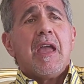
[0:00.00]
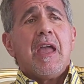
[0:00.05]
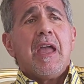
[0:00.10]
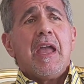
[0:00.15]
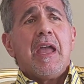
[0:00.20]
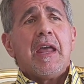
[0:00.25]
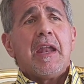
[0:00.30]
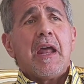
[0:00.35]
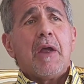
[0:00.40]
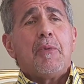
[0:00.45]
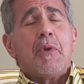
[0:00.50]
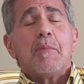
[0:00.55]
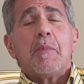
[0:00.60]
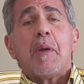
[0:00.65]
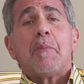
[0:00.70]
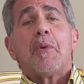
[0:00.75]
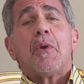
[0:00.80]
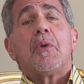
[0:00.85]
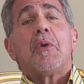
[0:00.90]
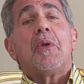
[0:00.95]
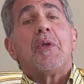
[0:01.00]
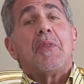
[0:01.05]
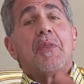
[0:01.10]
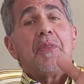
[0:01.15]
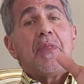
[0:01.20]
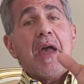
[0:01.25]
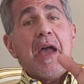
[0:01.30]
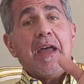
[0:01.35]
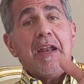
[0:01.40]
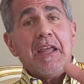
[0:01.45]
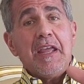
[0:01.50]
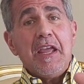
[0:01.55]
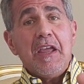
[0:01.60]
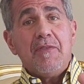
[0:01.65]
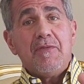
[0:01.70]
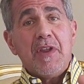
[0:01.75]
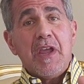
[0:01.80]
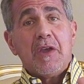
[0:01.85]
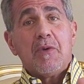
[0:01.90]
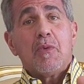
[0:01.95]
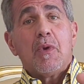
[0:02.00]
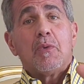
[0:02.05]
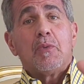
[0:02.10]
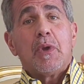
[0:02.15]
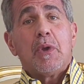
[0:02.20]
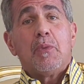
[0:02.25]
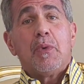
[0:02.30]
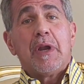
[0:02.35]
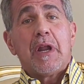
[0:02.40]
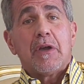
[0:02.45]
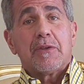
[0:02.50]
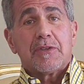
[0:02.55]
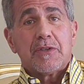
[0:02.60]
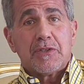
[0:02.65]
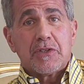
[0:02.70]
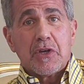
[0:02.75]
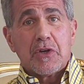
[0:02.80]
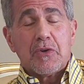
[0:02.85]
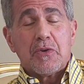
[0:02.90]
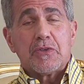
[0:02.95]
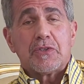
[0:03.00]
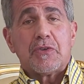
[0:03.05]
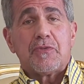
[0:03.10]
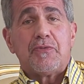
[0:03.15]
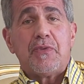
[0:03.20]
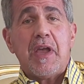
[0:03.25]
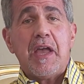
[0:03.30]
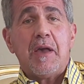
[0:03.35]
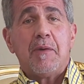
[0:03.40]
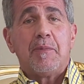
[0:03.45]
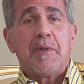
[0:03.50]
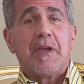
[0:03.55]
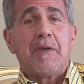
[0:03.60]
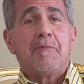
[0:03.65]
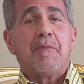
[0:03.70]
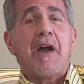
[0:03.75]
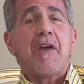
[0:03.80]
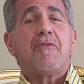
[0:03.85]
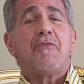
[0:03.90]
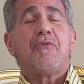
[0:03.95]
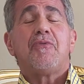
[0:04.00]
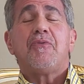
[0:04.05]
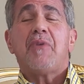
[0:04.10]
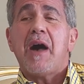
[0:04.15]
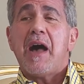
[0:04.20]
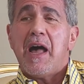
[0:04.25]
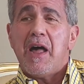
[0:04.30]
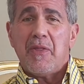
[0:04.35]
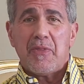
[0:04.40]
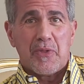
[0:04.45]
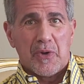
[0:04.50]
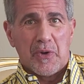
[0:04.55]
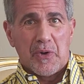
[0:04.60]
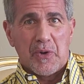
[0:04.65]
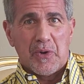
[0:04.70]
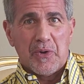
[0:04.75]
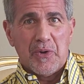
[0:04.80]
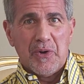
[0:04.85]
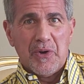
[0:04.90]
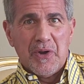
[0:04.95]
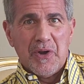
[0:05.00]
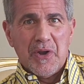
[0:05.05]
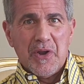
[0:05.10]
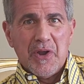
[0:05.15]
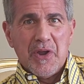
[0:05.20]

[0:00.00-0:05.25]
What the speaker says: And I remember that evening when we went out to dinner as a family, my father